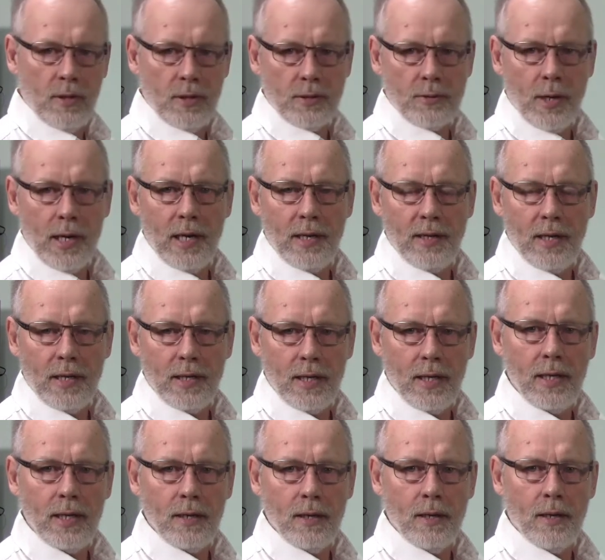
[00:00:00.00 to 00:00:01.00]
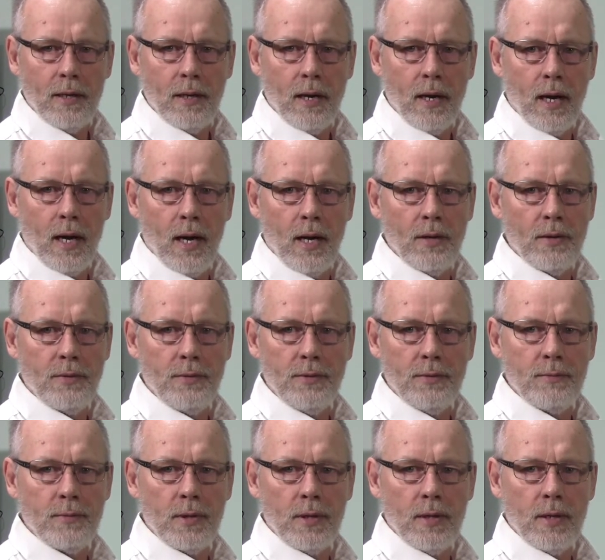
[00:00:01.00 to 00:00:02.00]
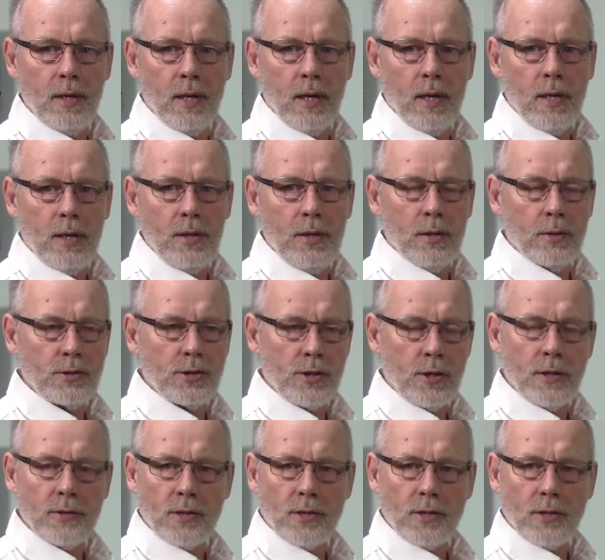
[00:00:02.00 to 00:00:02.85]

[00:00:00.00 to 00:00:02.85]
the training they need. Uh, you know, sure,